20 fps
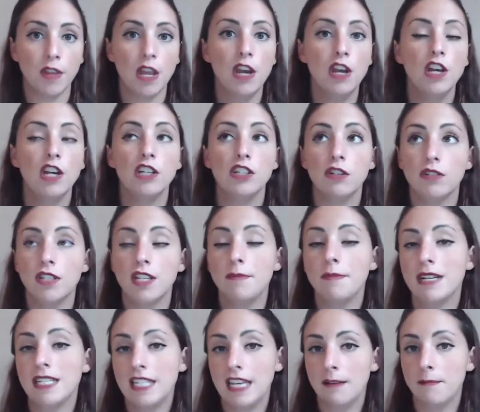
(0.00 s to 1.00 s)
So some
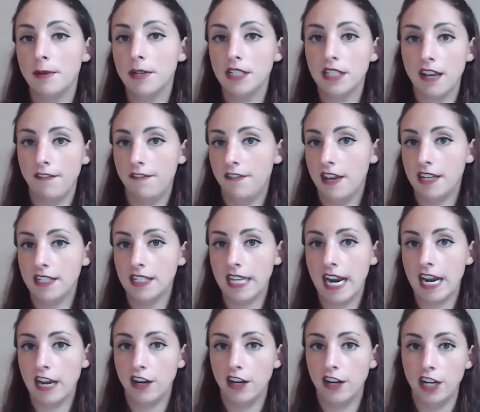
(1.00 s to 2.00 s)
examples of things that
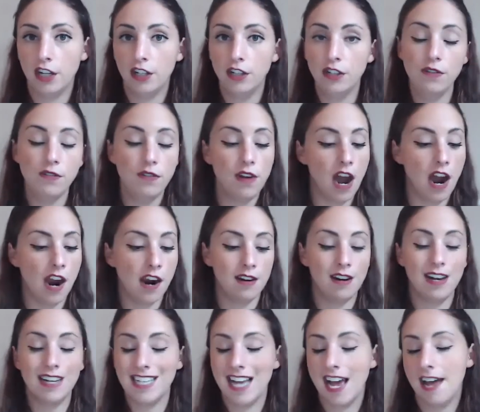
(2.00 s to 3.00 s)
I could include are
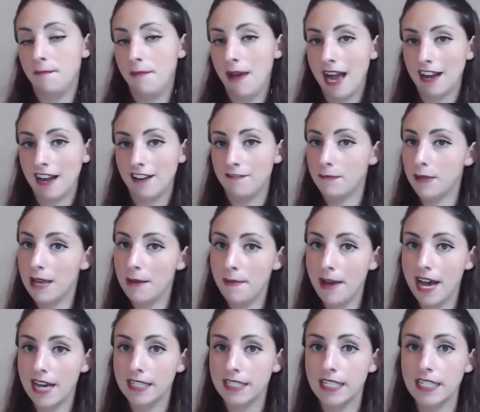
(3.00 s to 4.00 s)
a 10-pack of play
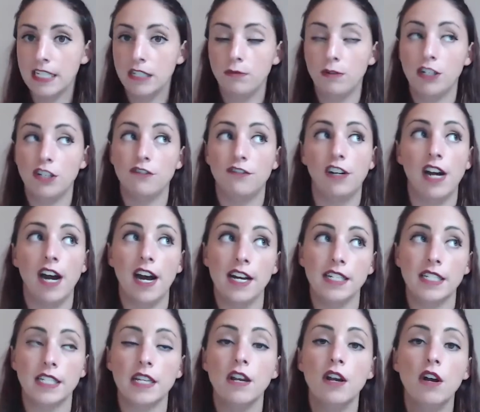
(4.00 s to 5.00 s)
passes, which for
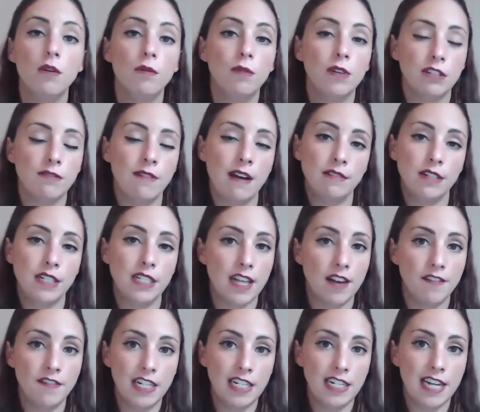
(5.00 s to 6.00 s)
us was around
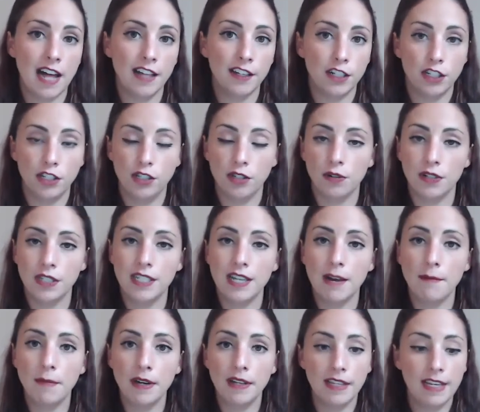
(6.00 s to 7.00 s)
$70 sold
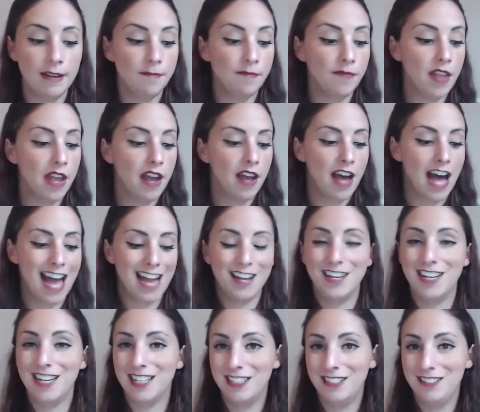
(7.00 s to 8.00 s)
separately. I could
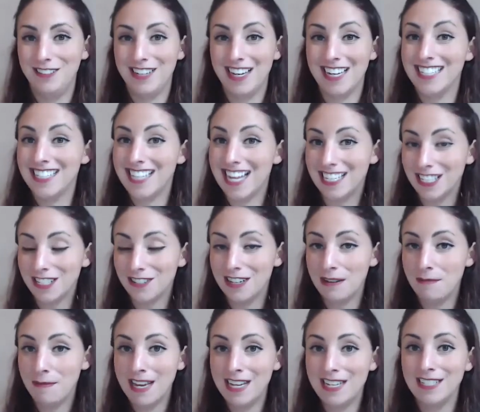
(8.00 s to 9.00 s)
include a sensory
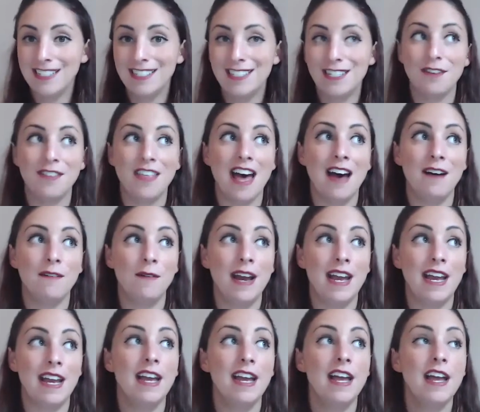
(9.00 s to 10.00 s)
bin, so that
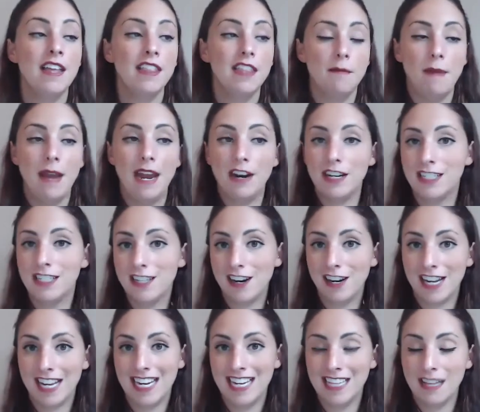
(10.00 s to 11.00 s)
way the parents are
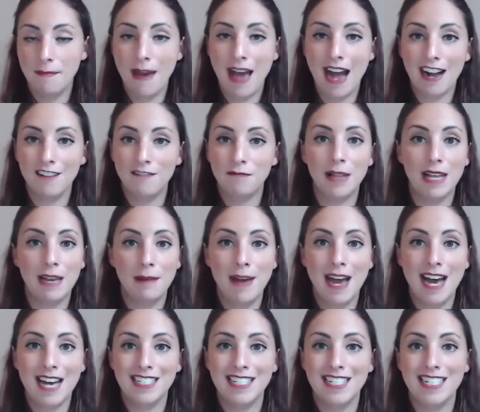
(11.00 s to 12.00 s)
getting the pack of play
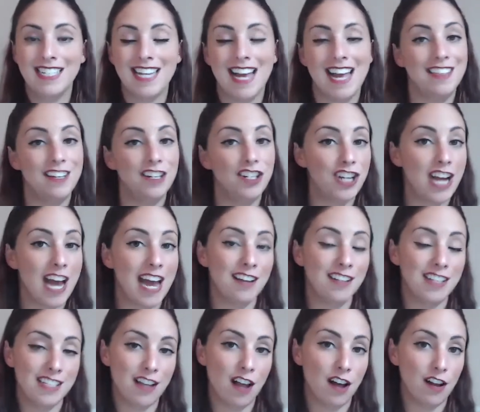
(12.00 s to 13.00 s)
passes and the
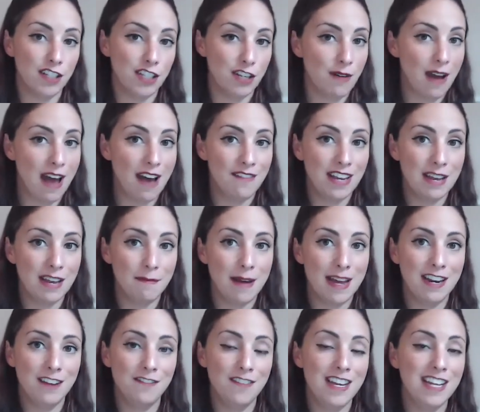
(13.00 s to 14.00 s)
child is also having a
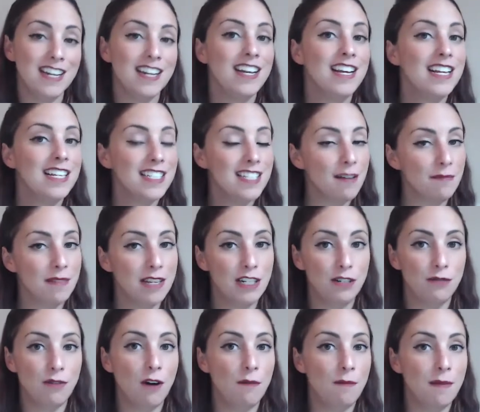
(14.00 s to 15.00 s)
benefit, something
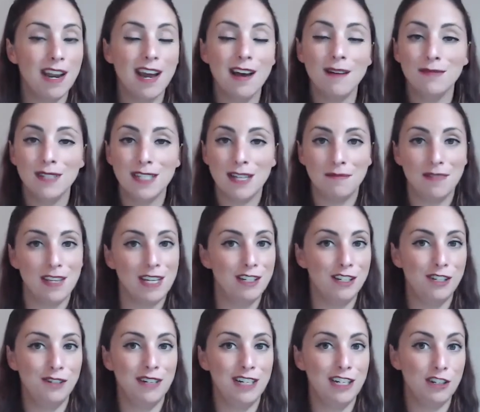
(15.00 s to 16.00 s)
to open up, something
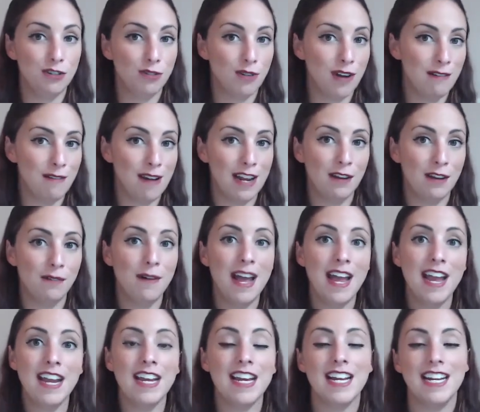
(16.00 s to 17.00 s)
to enjoy right
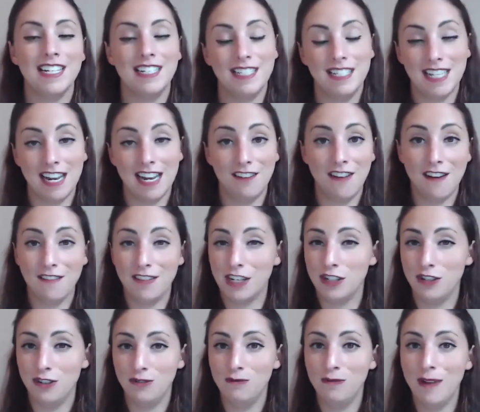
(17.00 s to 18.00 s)
away instead of having
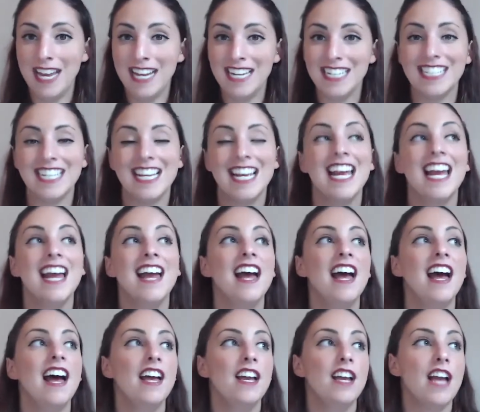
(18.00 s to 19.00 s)
to wait.
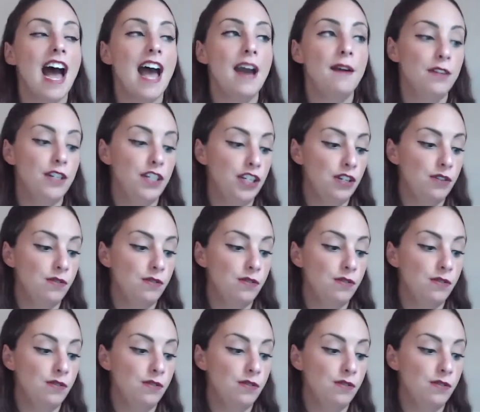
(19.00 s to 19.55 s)
I would do